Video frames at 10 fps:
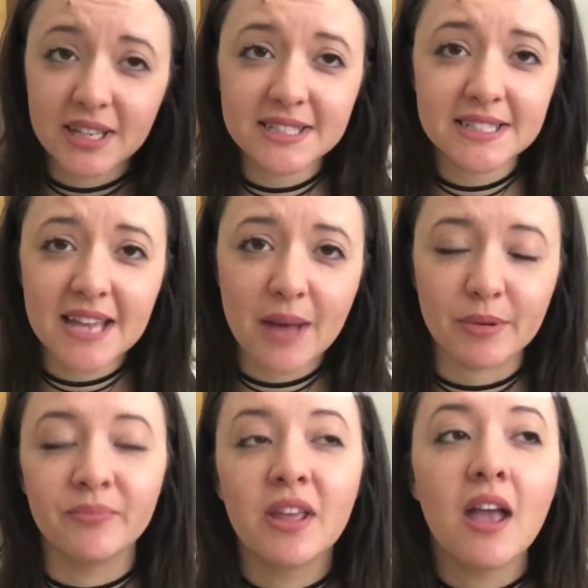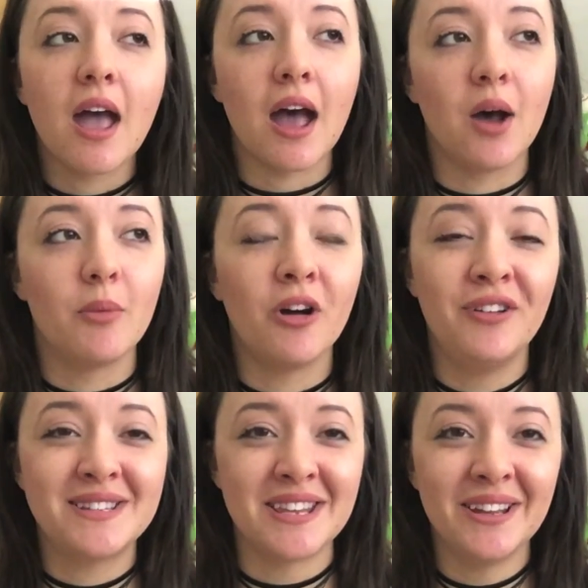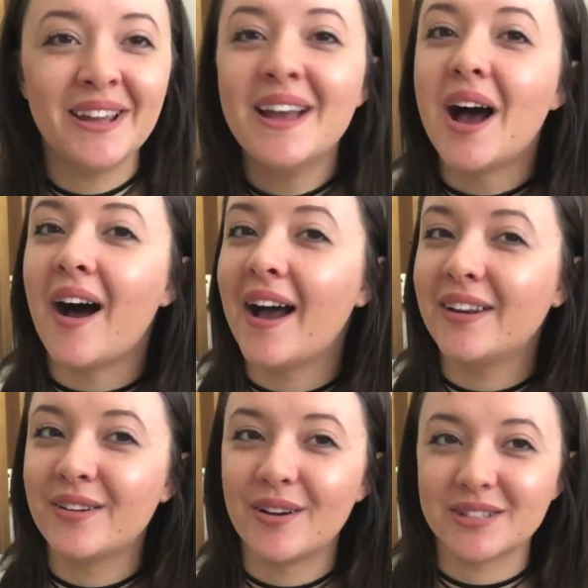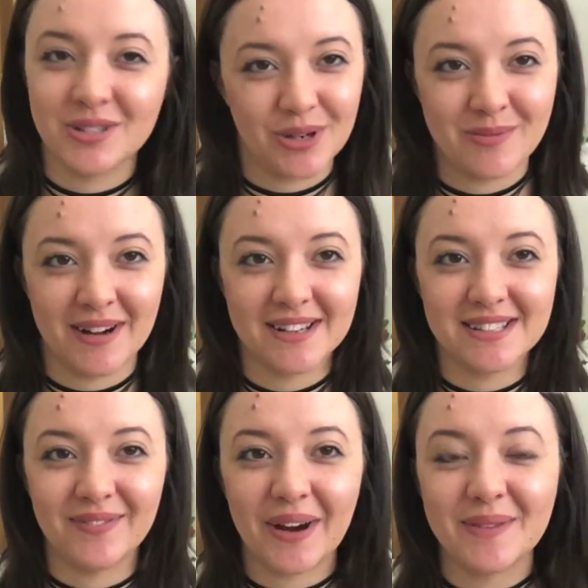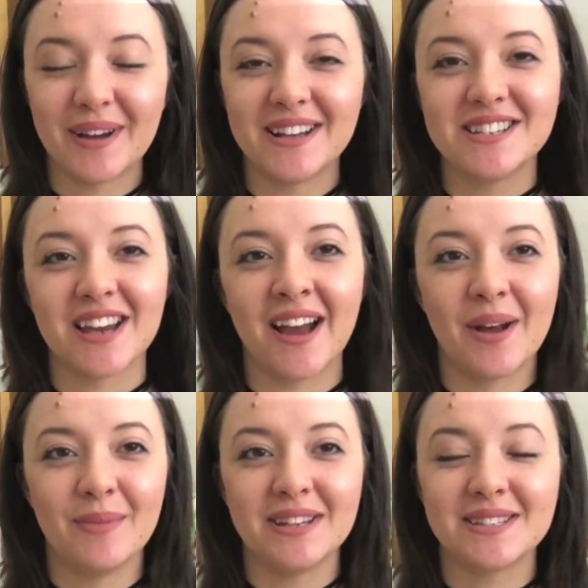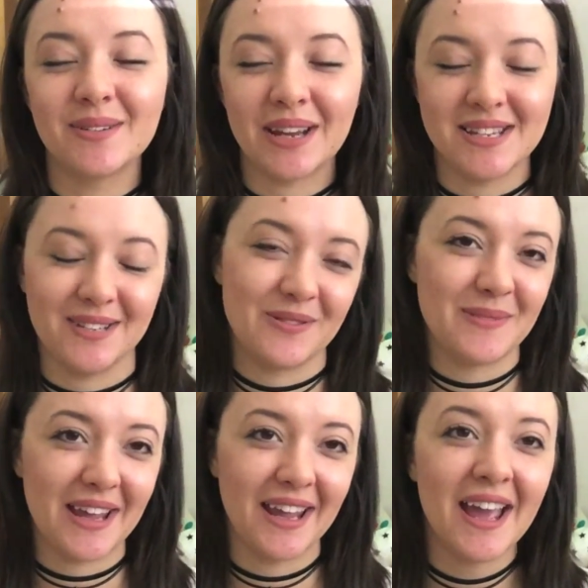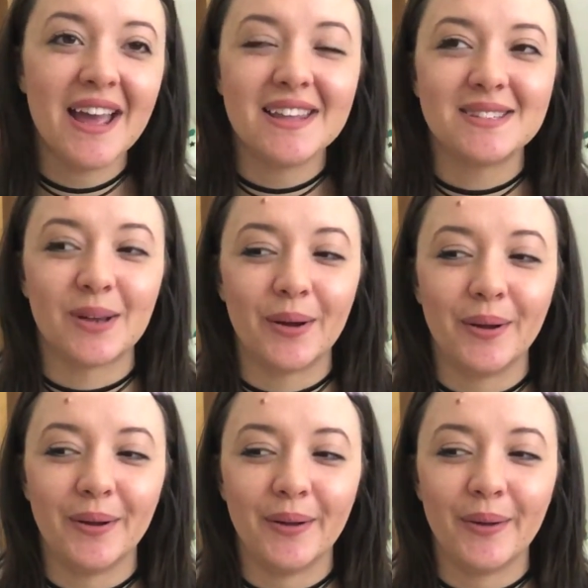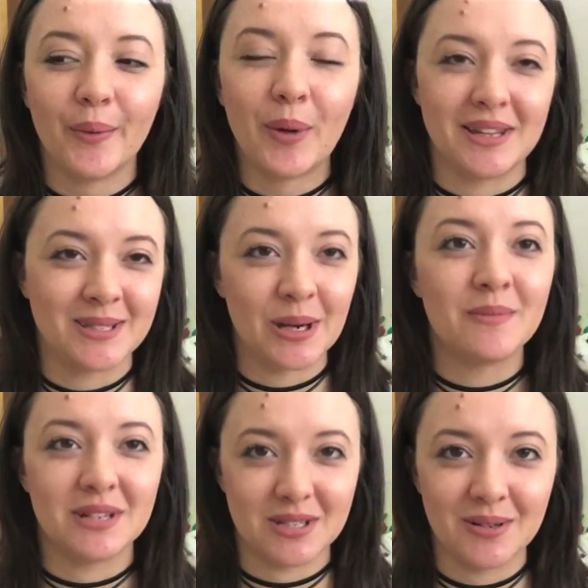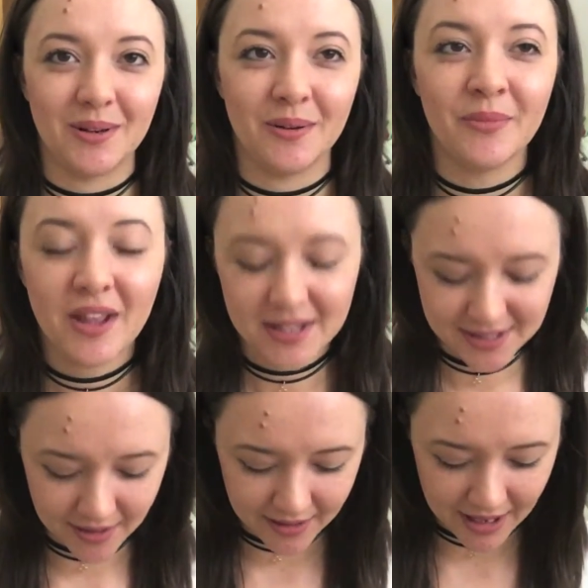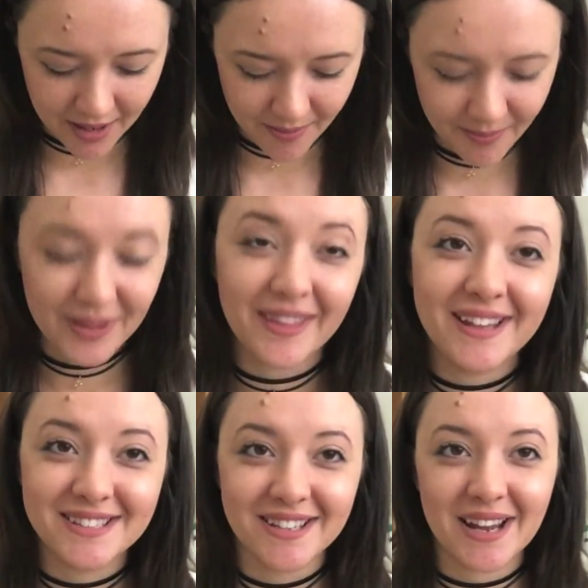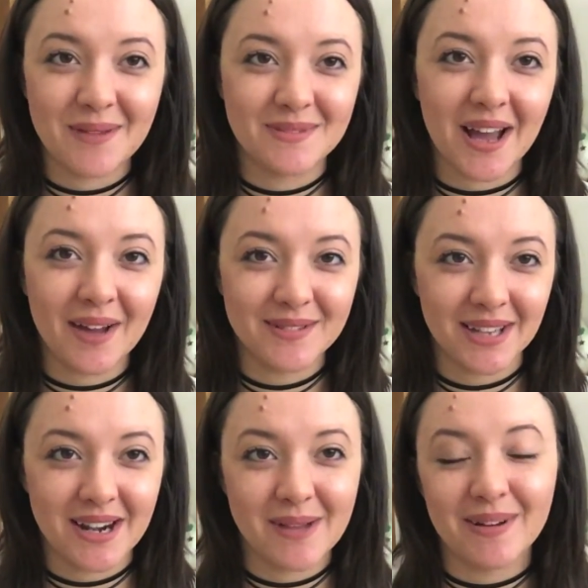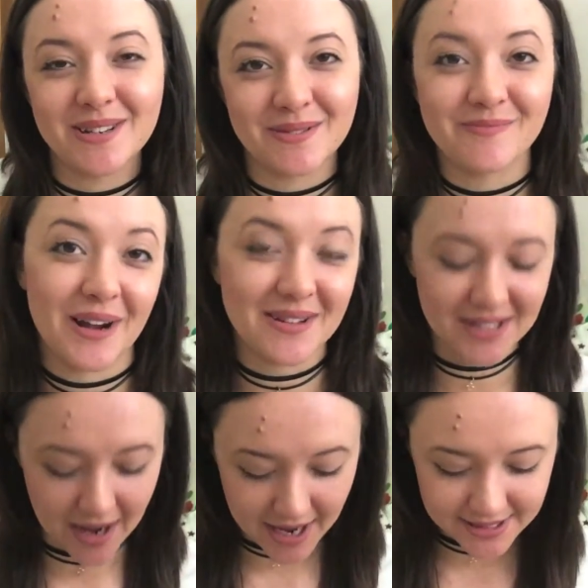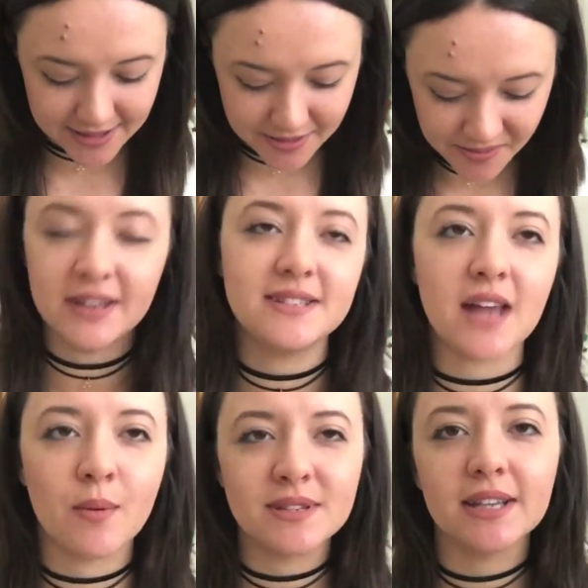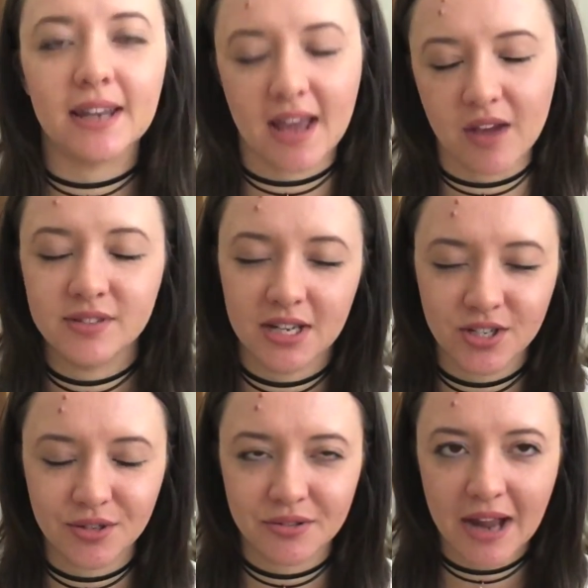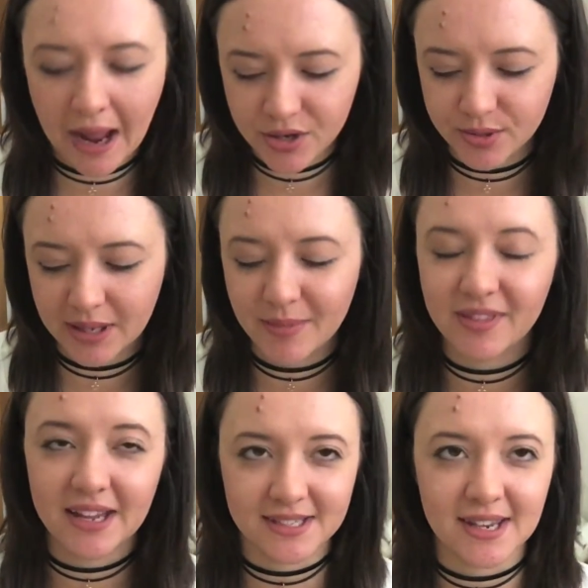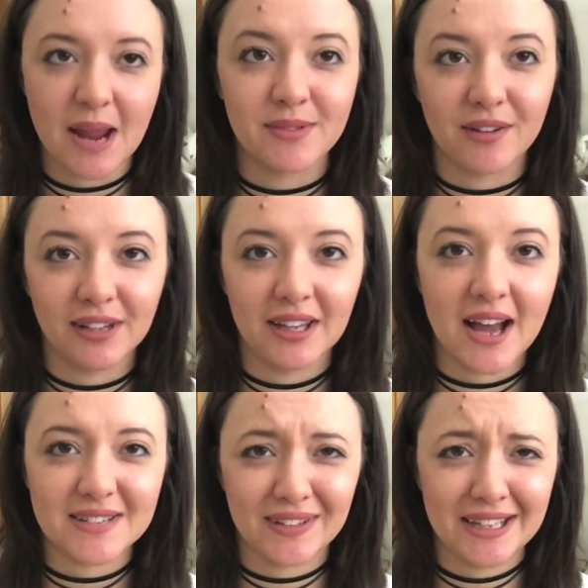Didn't happen. Obviously, I do not enjoy pregnancy very much. It is not easy for me, so we stopped at 2. So, but these are the names that I was going to name my children when I was in high school. I wasn't going to have 10 children actually, but these are the names I really liked for